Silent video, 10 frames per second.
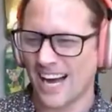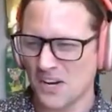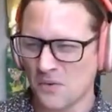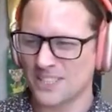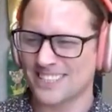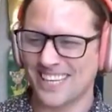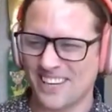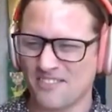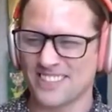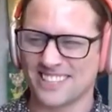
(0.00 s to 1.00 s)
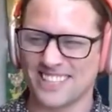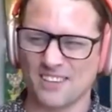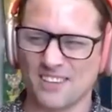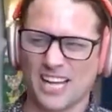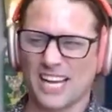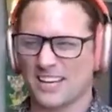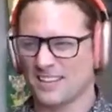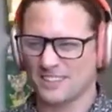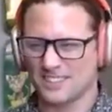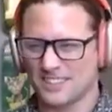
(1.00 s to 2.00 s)
kind of was the infancy of like
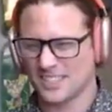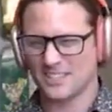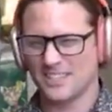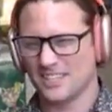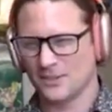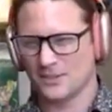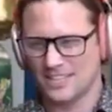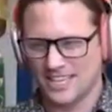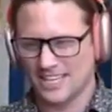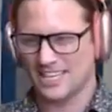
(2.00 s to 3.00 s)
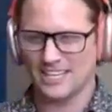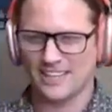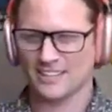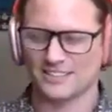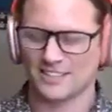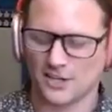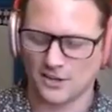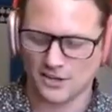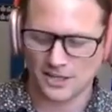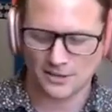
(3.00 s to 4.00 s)
you know getting into the
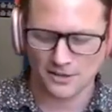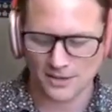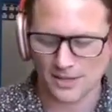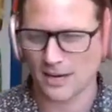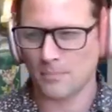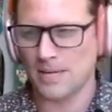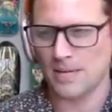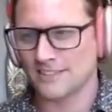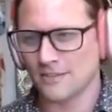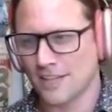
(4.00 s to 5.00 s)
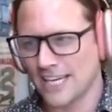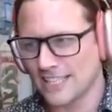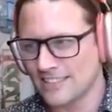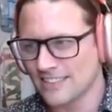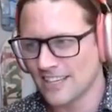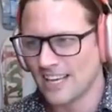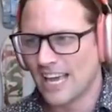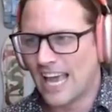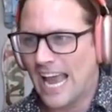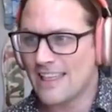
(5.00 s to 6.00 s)
security uh, piece of things
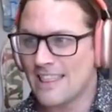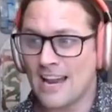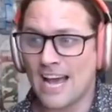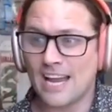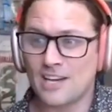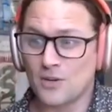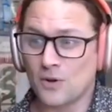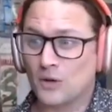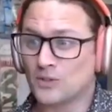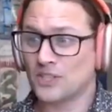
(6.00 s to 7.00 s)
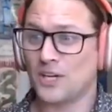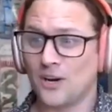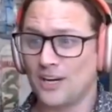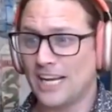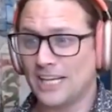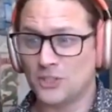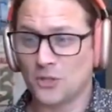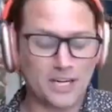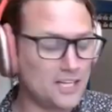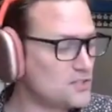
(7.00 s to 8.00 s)
and then at Duo Security, I
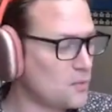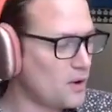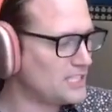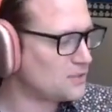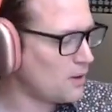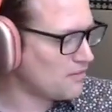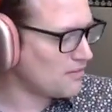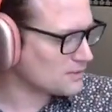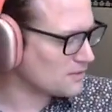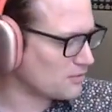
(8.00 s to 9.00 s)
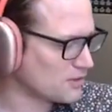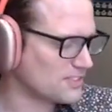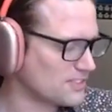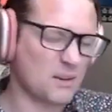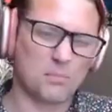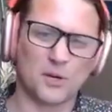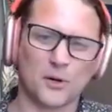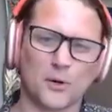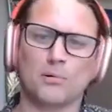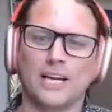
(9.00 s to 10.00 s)
joined in 2012. That was the first like
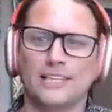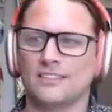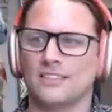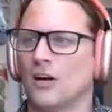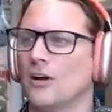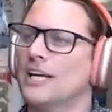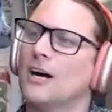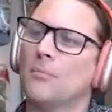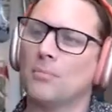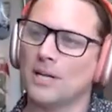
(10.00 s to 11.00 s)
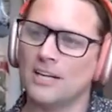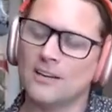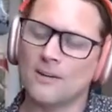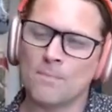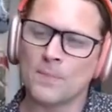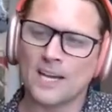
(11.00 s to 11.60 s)
pure play security company.